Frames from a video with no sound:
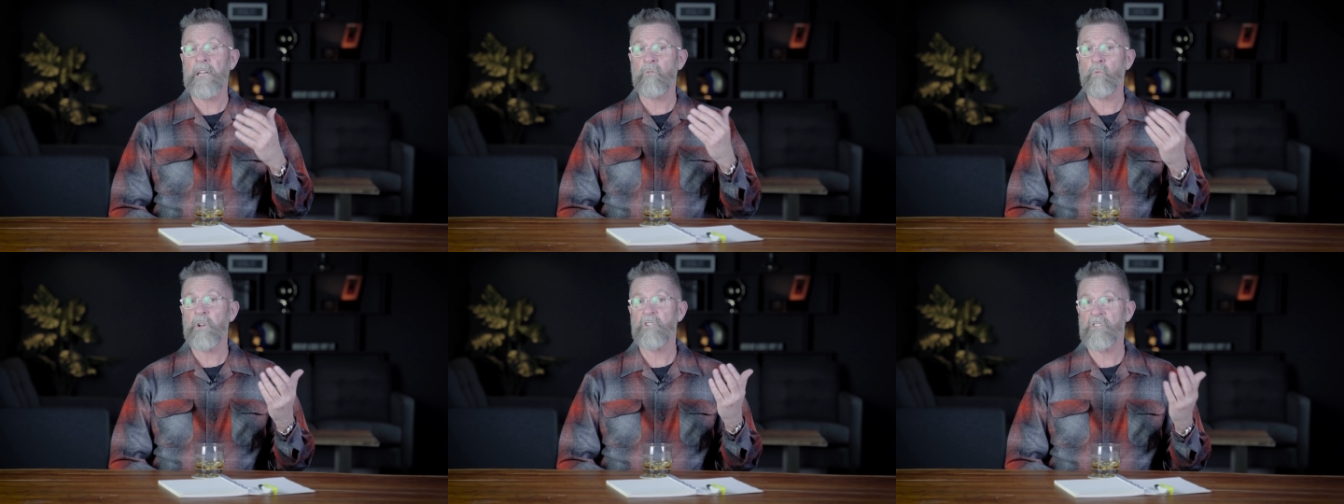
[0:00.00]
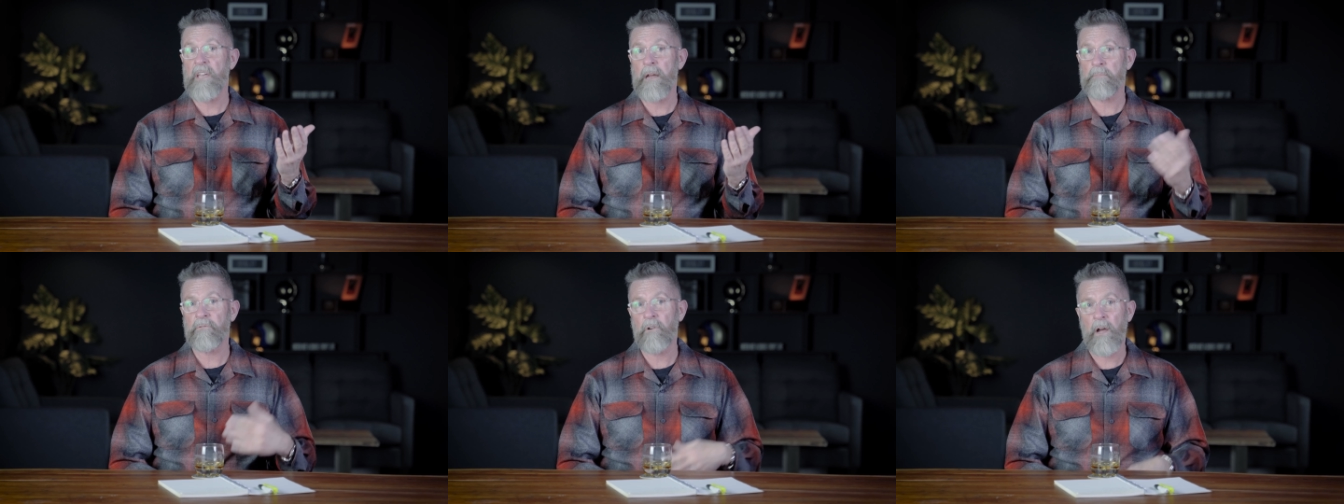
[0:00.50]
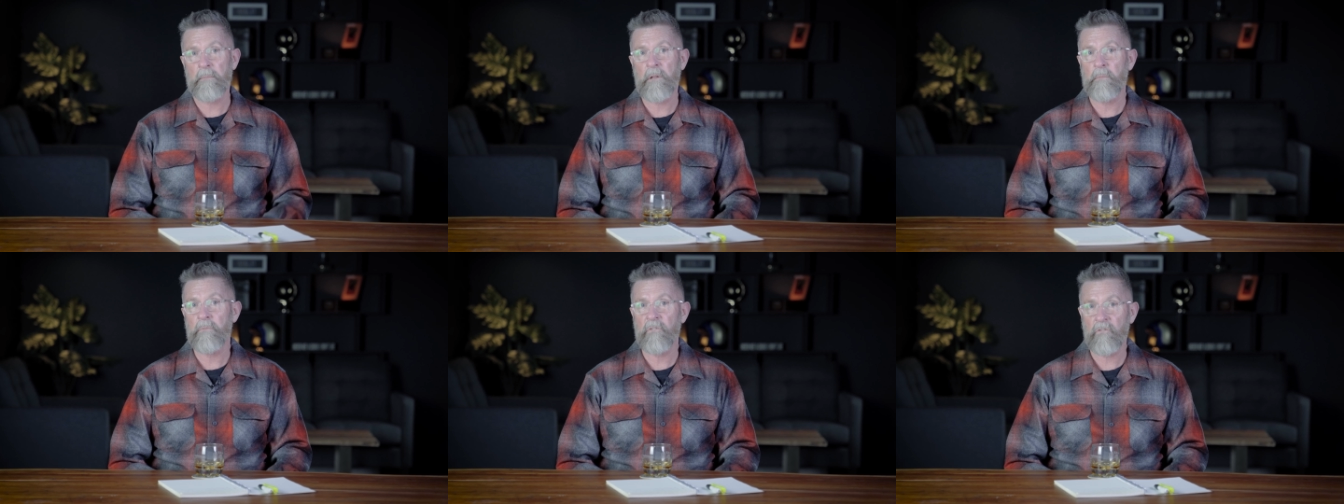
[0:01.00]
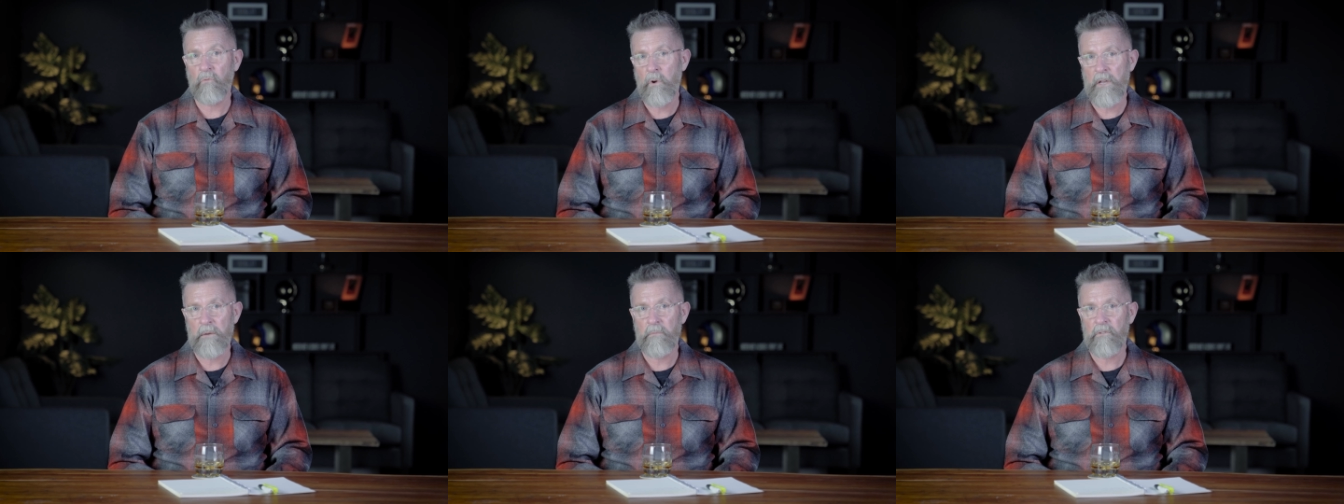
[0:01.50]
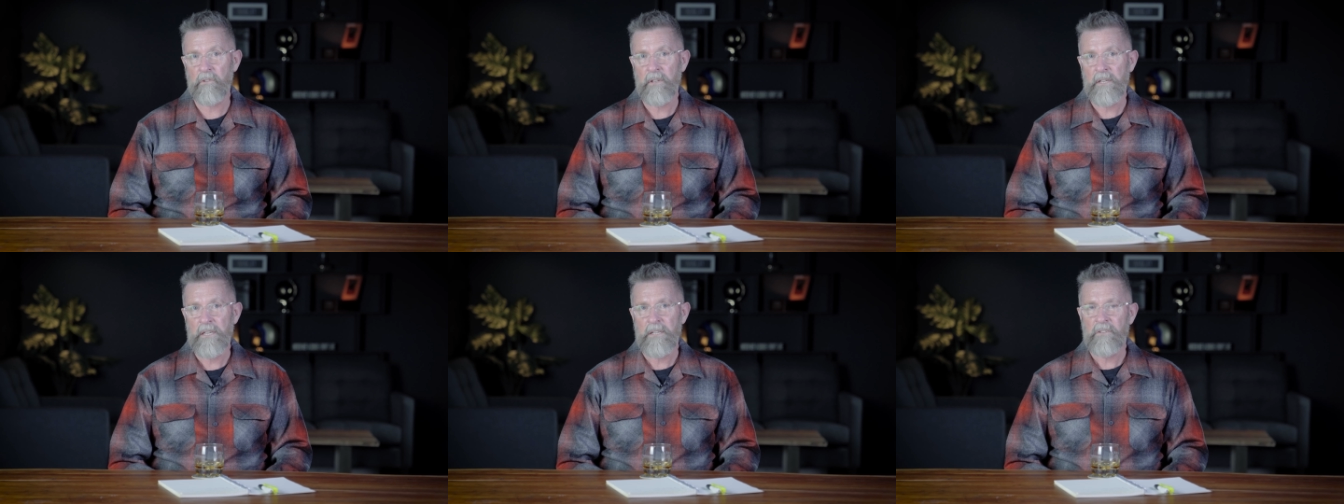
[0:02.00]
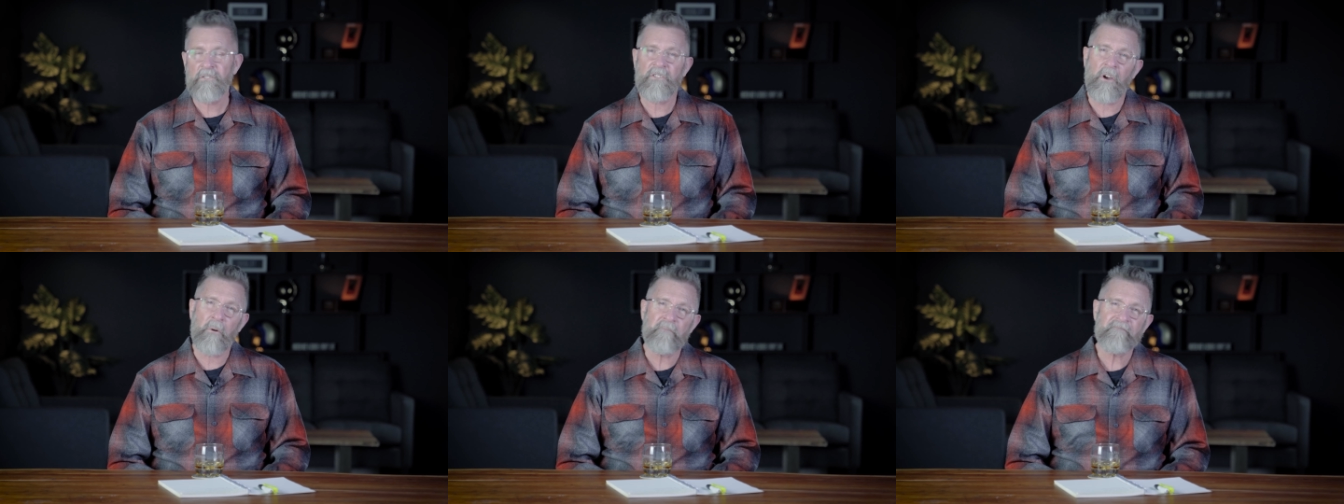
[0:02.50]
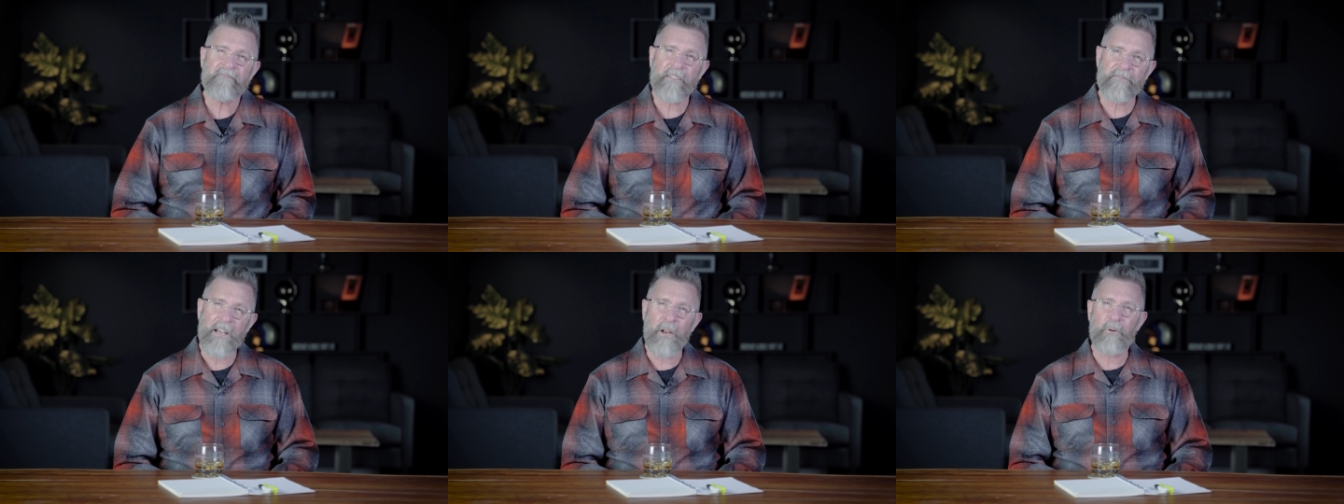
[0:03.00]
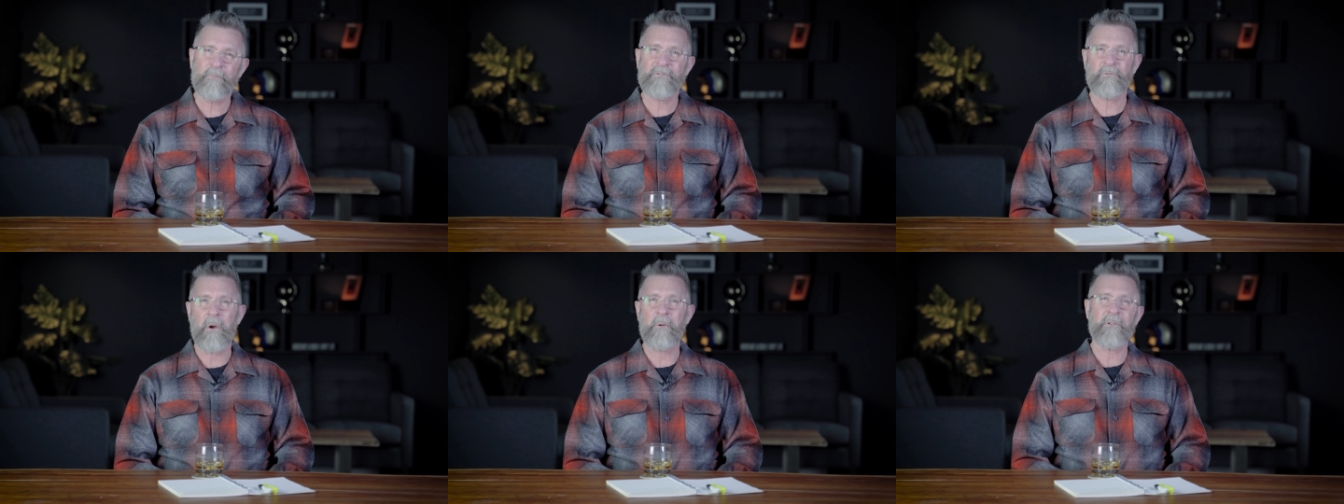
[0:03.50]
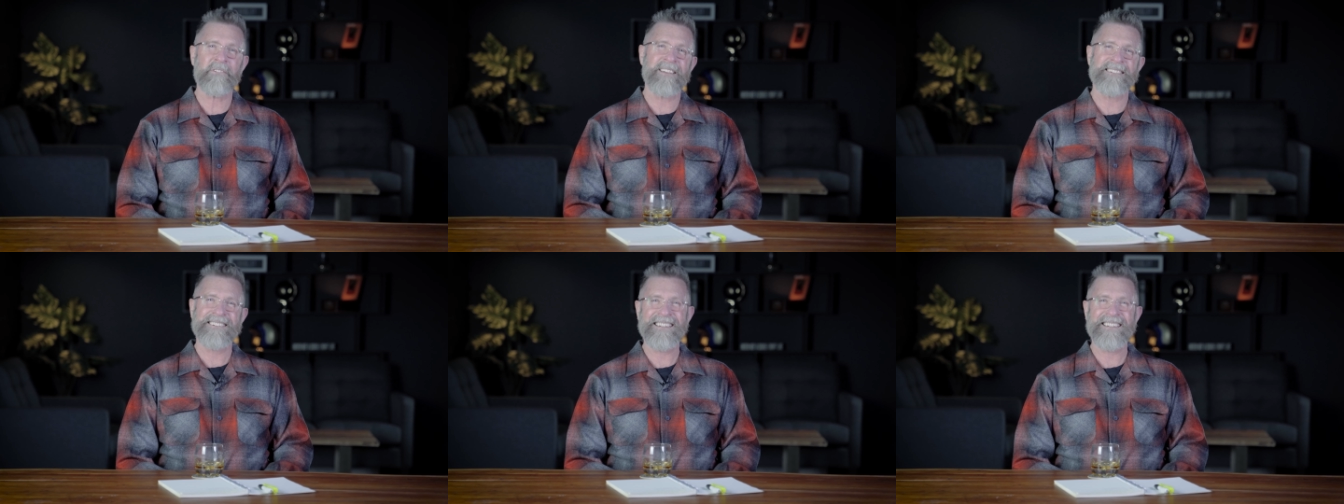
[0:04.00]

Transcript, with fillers: in which that problem swims. So, fellow swimmers,